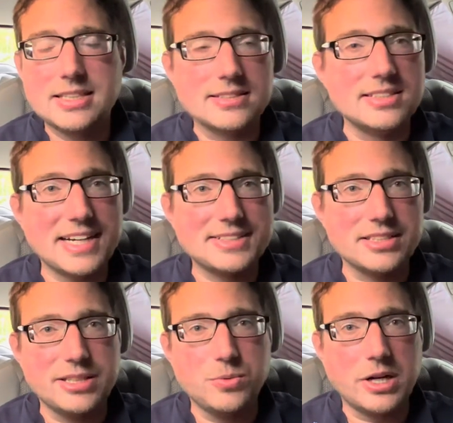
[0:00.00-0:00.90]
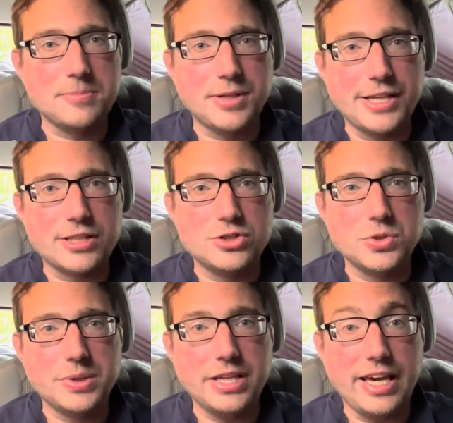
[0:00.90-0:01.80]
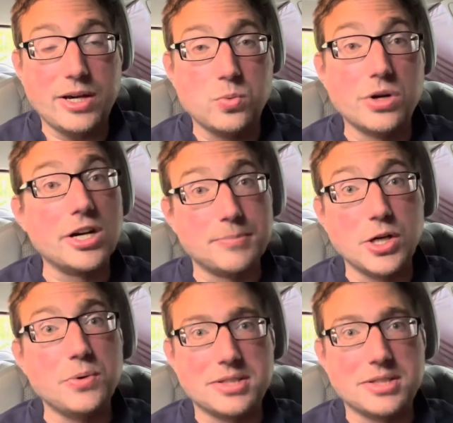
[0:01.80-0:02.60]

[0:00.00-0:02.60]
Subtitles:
exactly what I'm planning on doing and where I'm going.